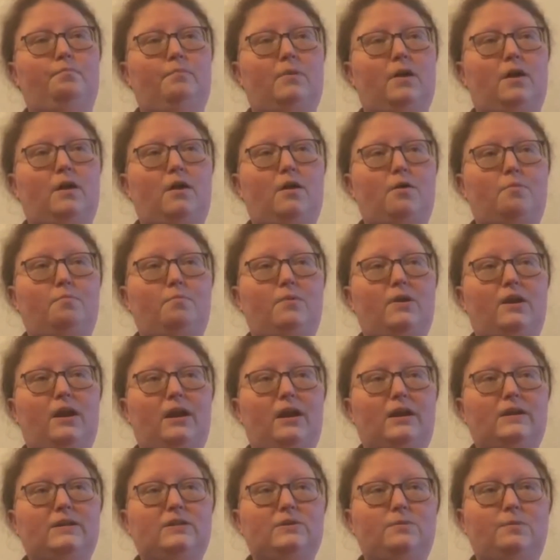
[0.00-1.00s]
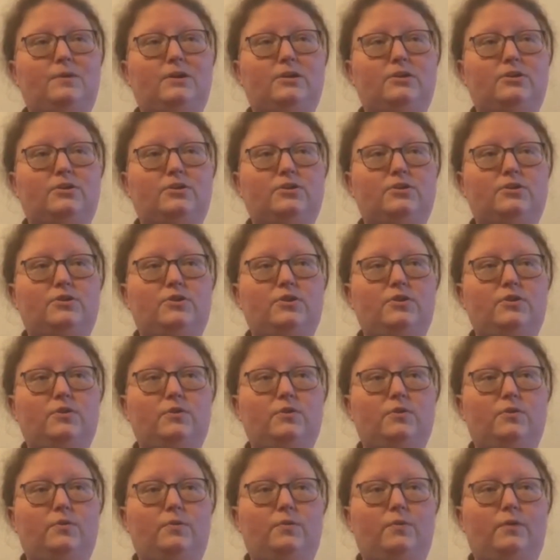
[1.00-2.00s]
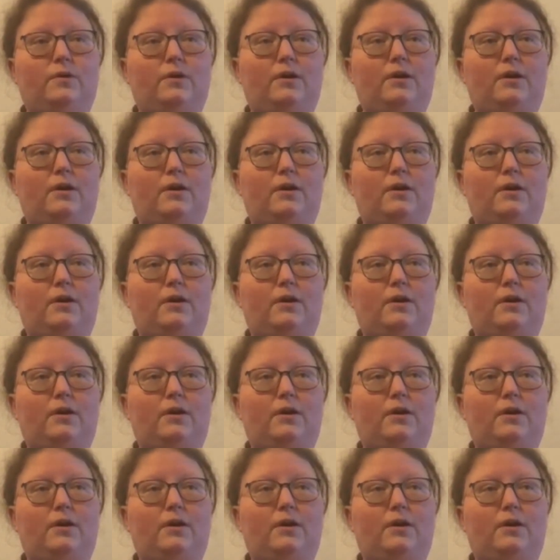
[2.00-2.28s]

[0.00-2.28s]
but I switched to